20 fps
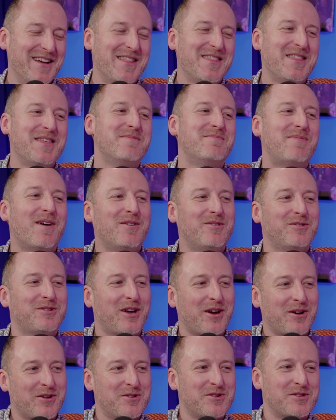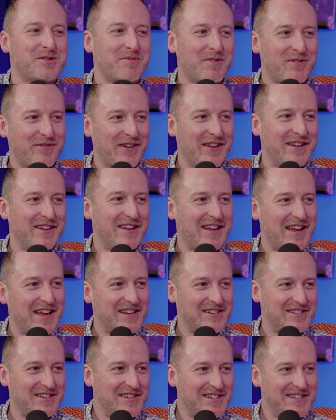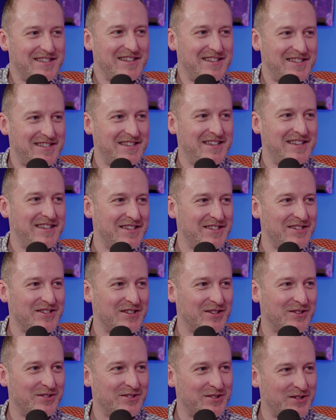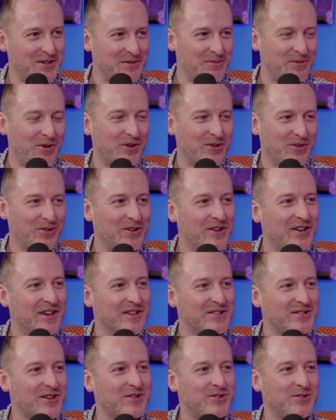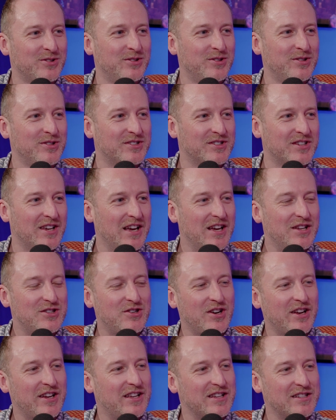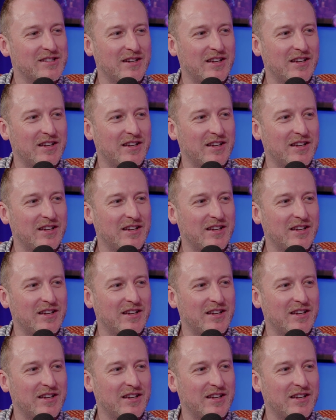they build a house within the SECC and you walk around it. It's a show house. Do you think it's